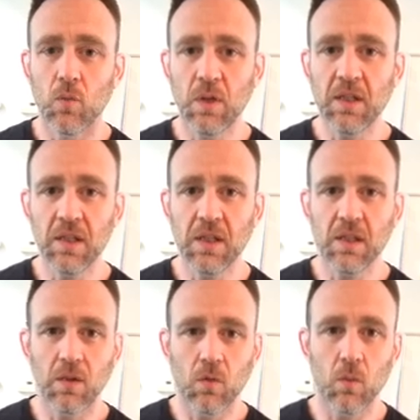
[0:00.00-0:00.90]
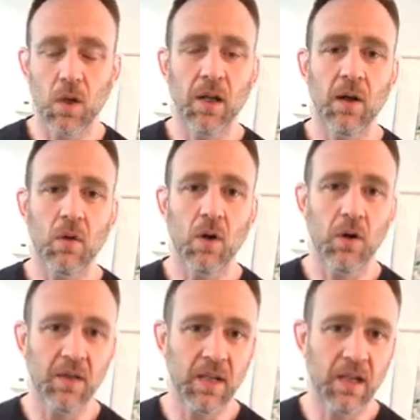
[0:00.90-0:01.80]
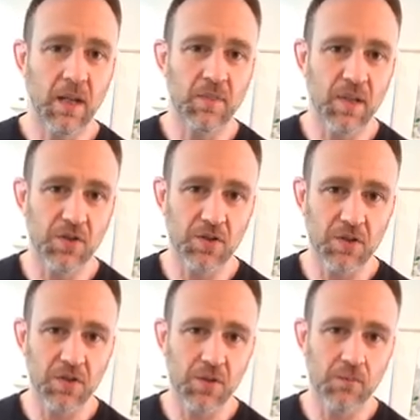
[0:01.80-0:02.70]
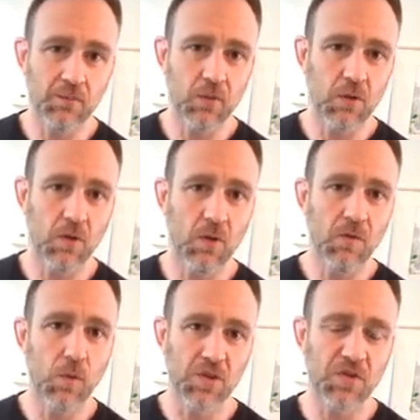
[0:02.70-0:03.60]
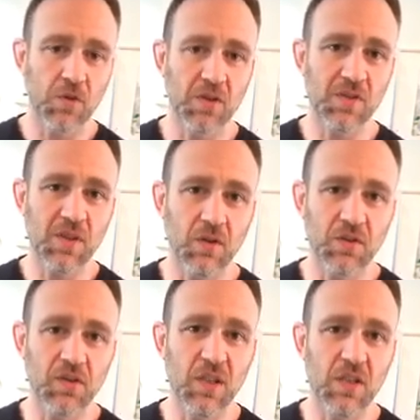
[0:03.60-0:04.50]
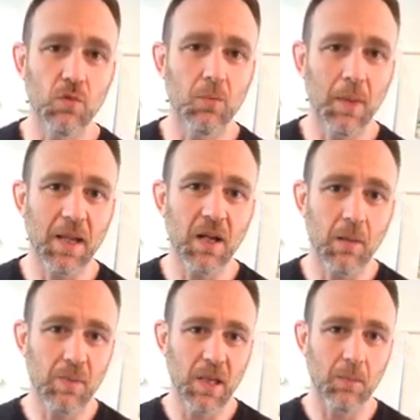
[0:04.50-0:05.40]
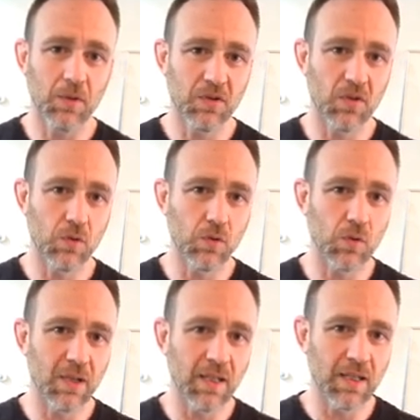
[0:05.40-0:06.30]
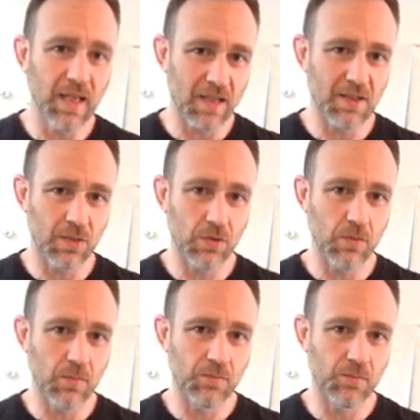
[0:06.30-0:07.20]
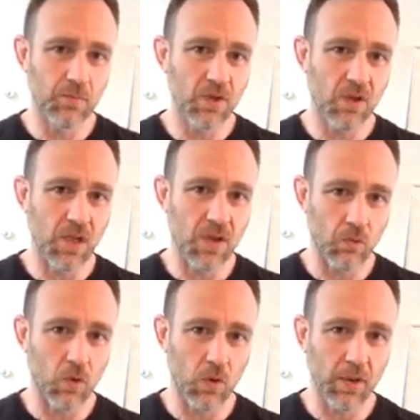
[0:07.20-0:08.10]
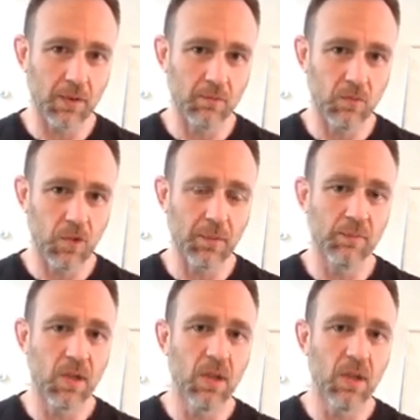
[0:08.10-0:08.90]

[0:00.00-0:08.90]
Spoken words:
really work out all the adaptations for certain skills that you may not be able to get to in rolling, right?